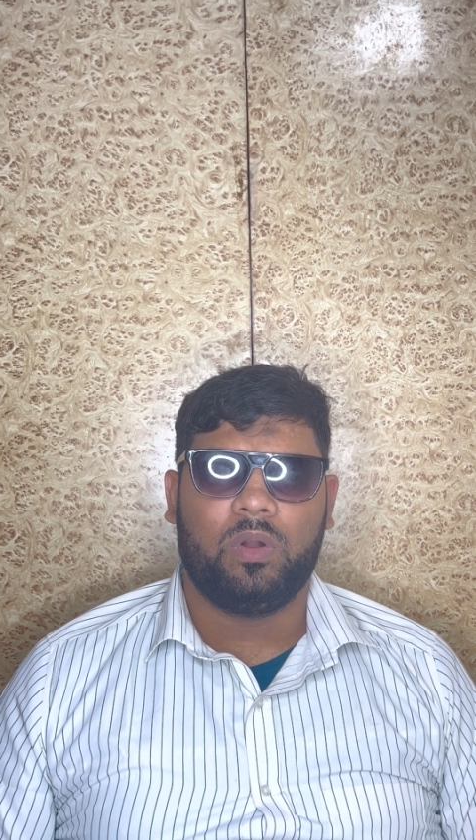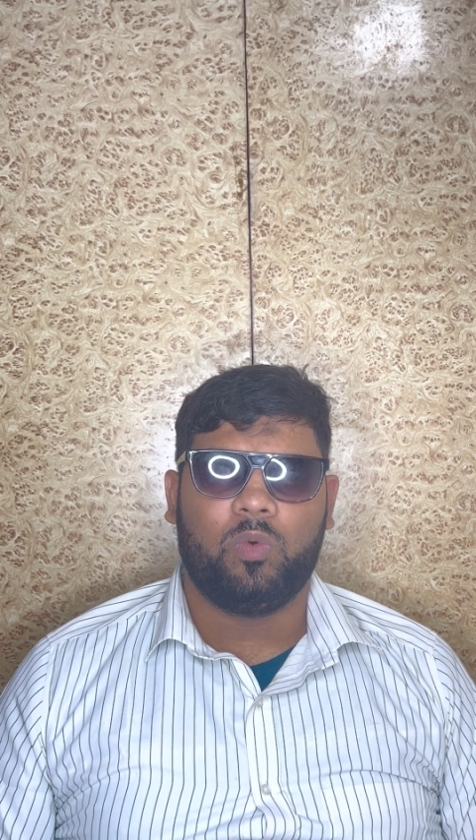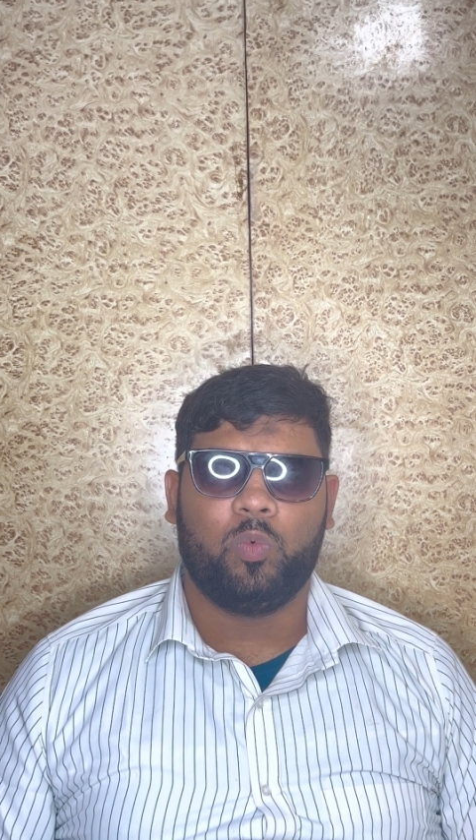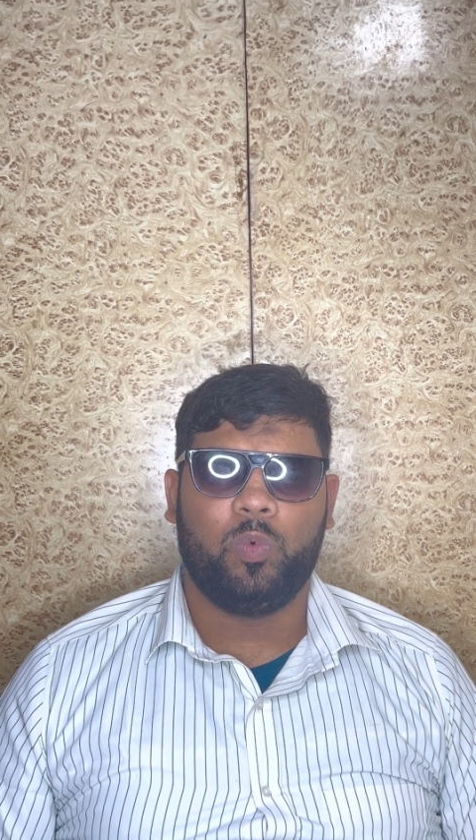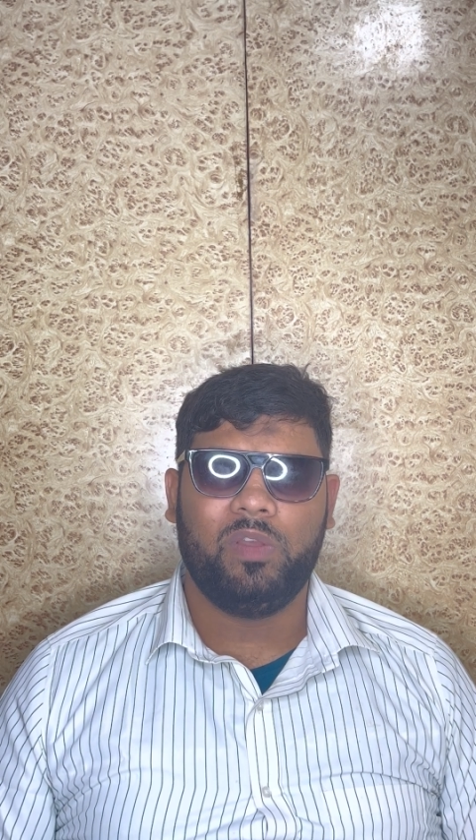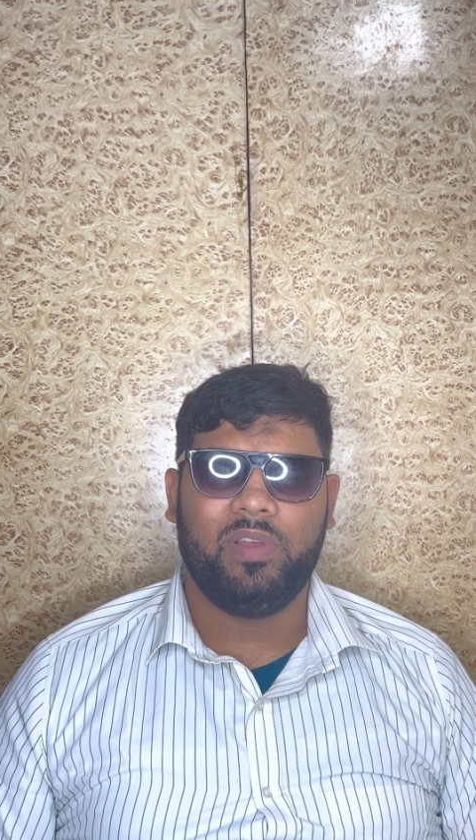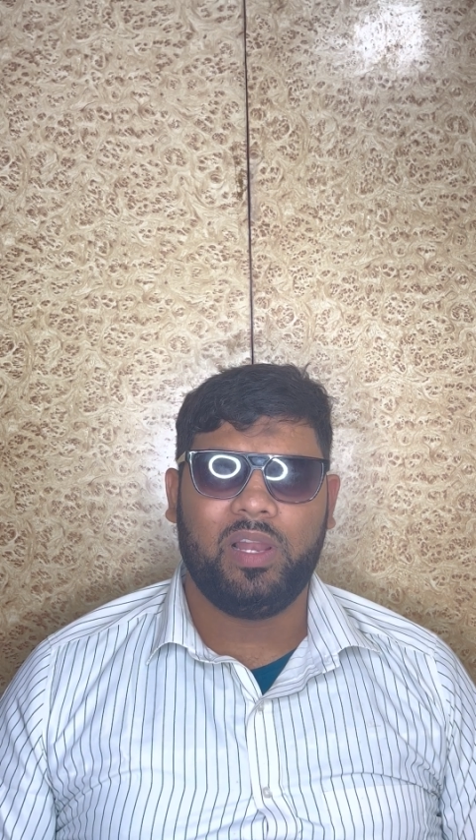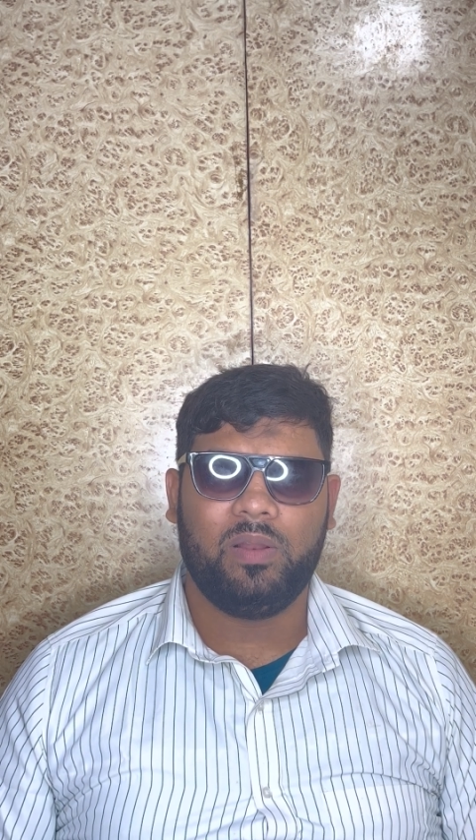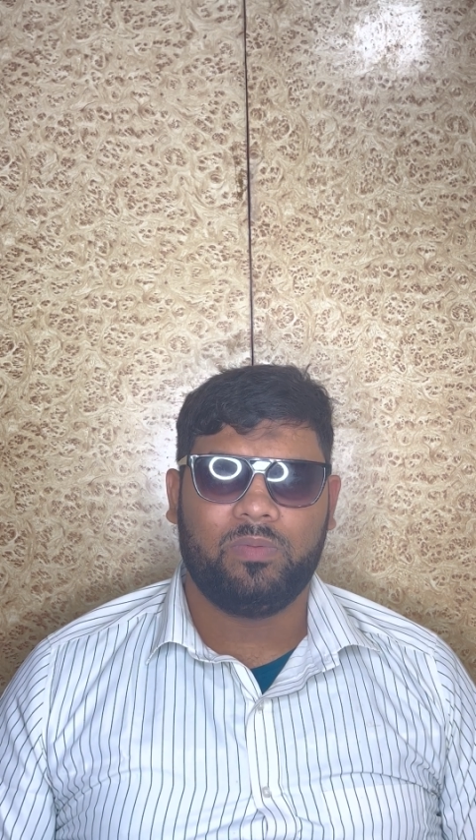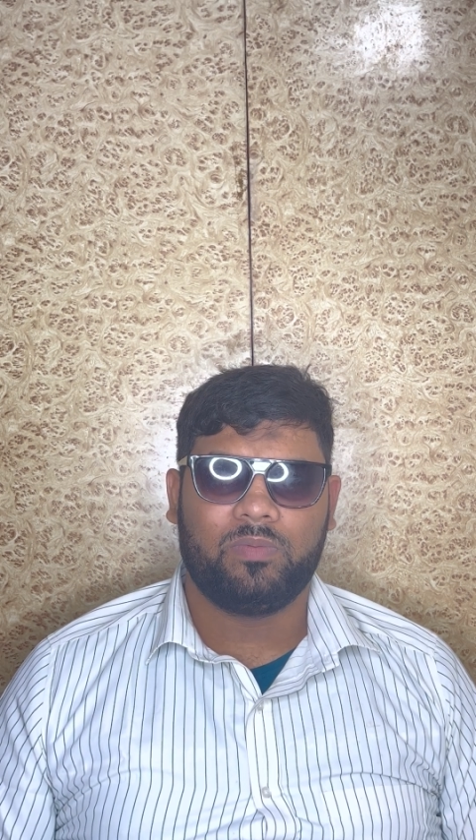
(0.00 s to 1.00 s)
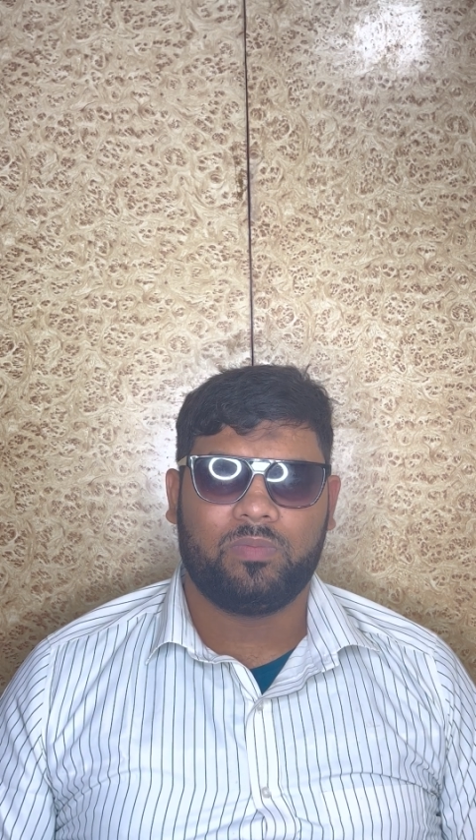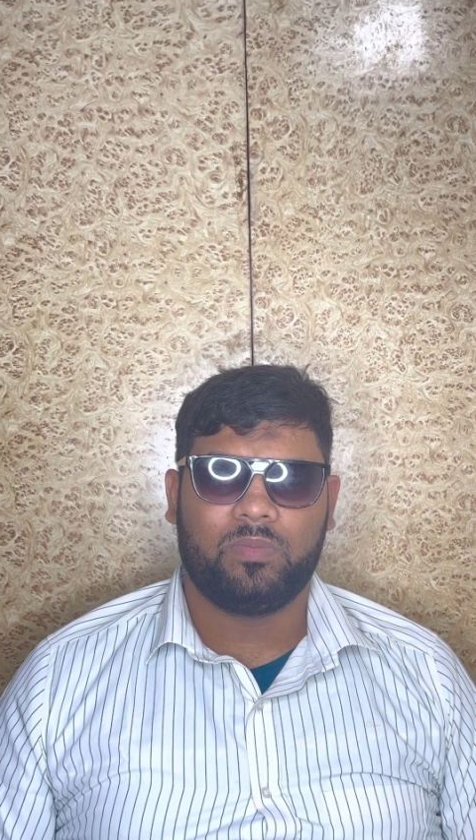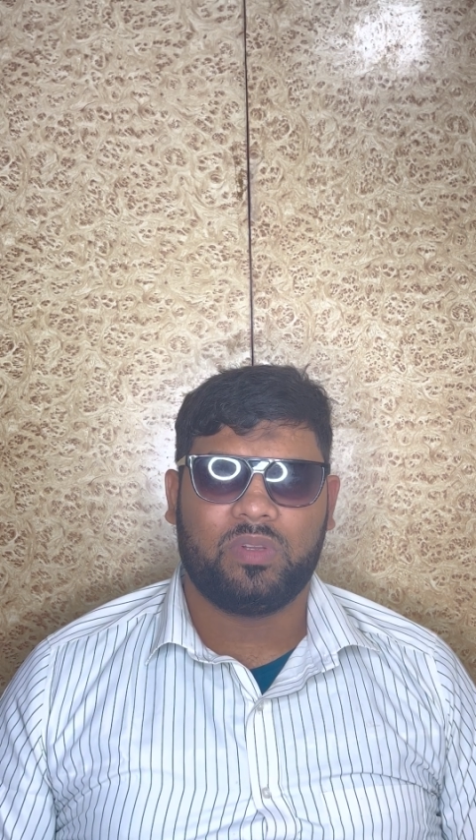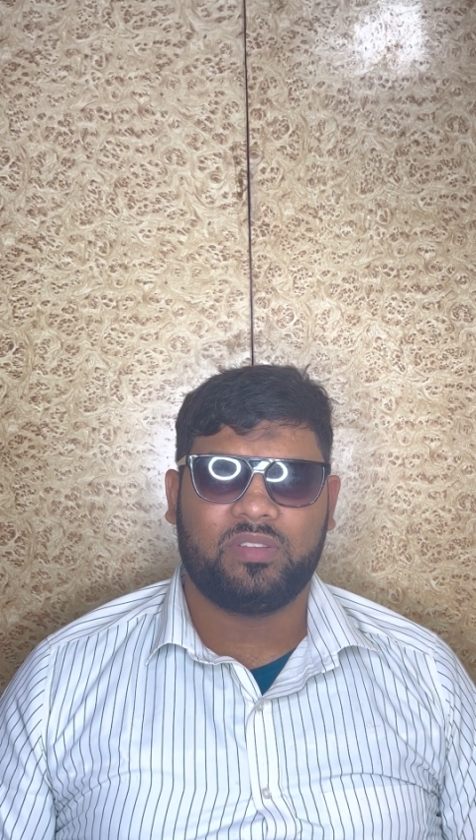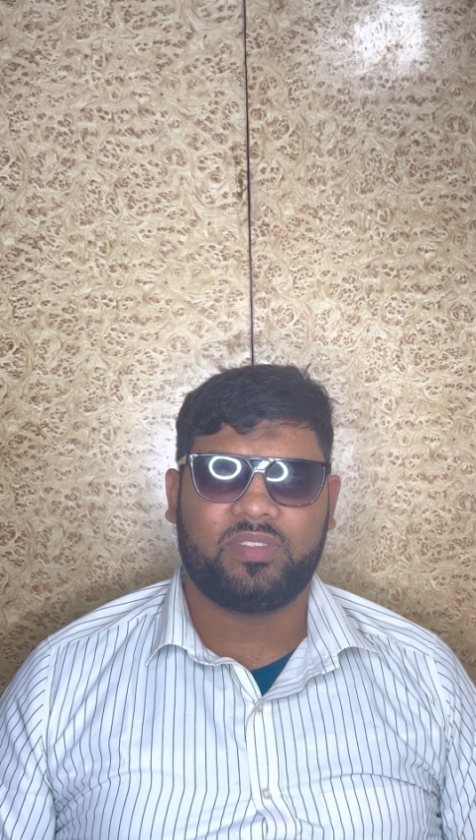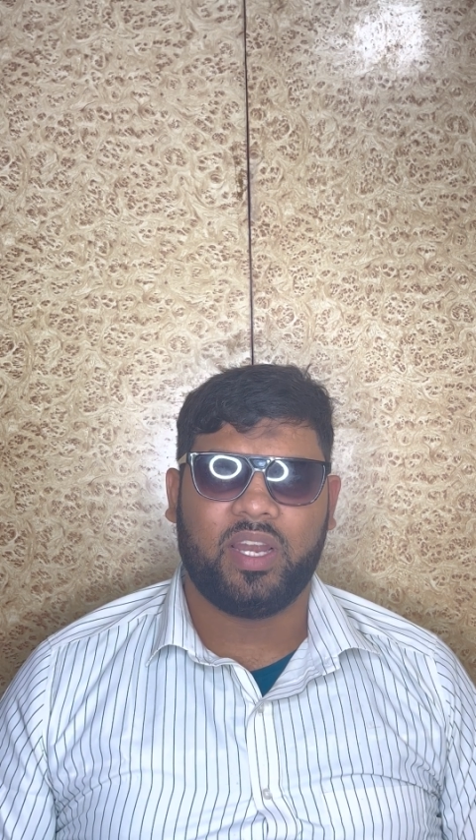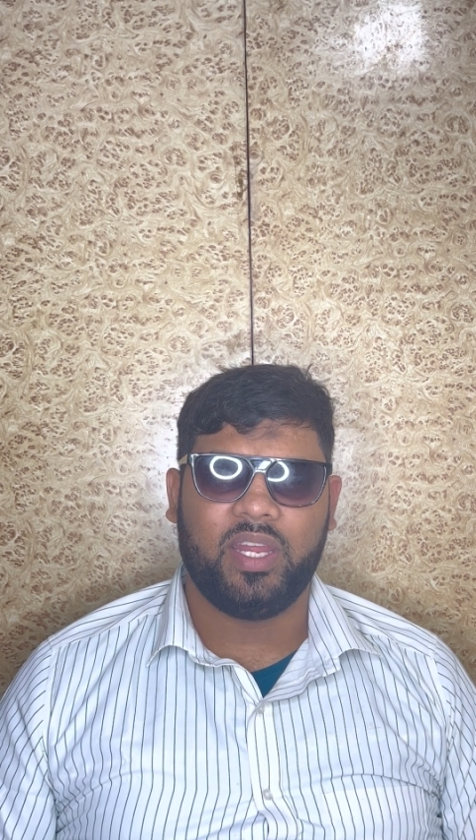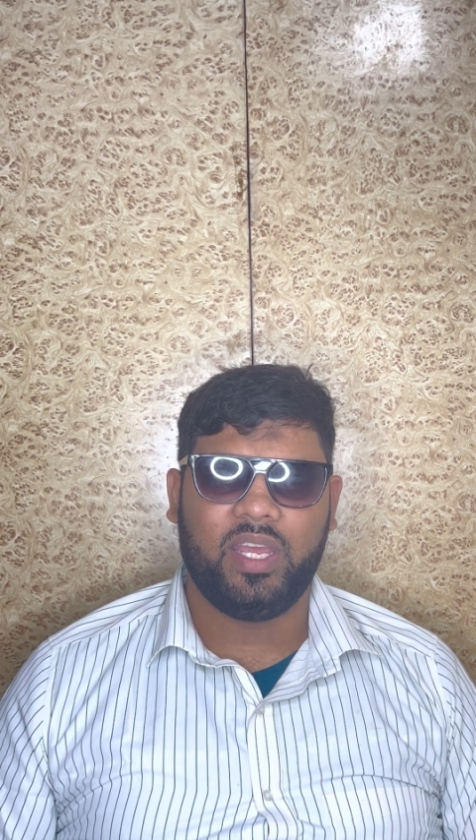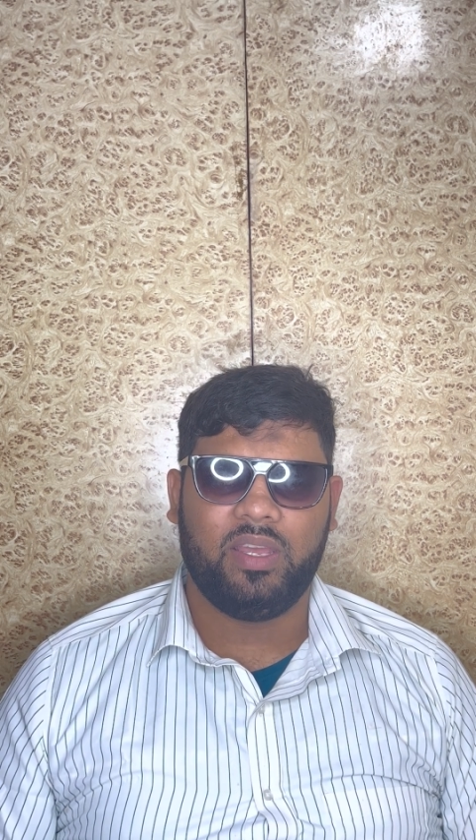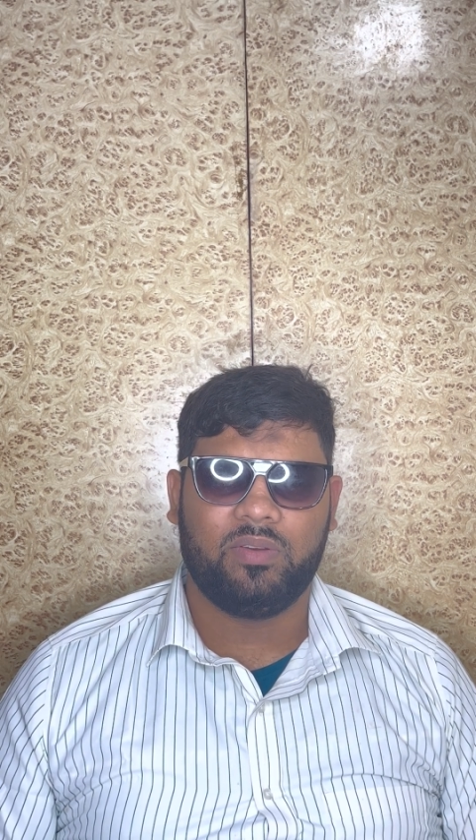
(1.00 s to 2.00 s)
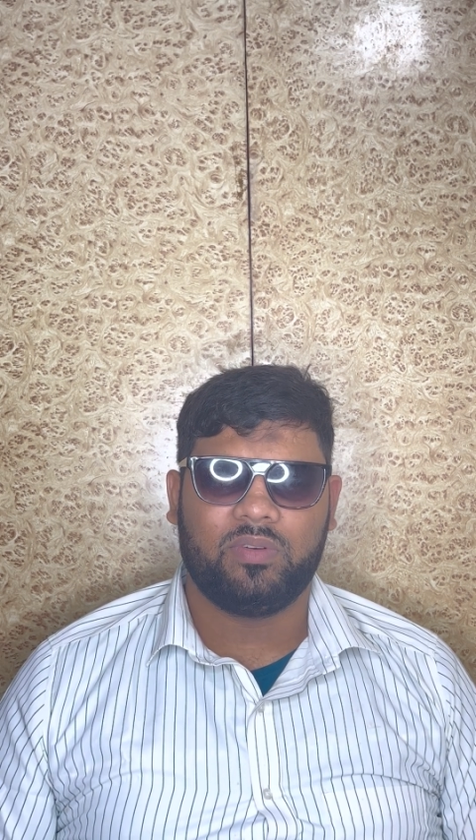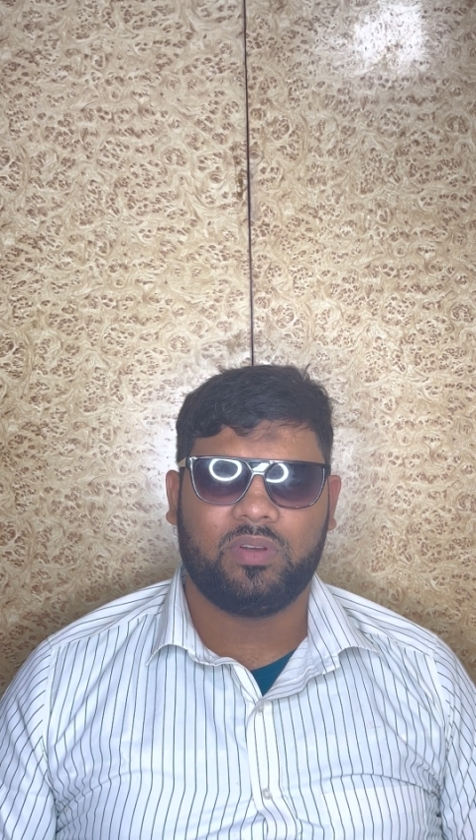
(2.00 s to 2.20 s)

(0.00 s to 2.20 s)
we will study